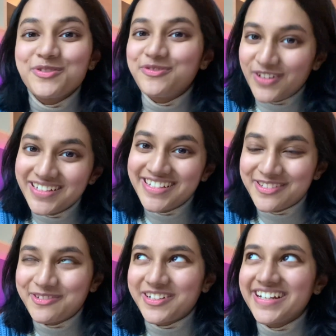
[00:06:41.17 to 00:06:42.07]
funny
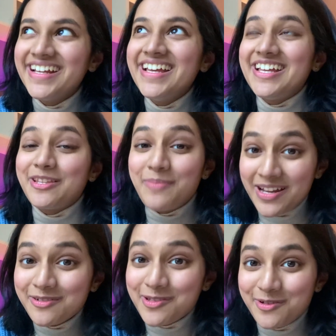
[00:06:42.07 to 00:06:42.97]
story, the
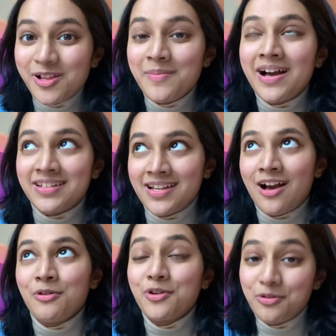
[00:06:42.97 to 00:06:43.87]
medical school I'm at
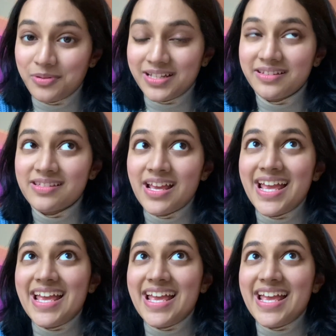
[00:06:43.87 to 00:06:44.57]
now, Queen's,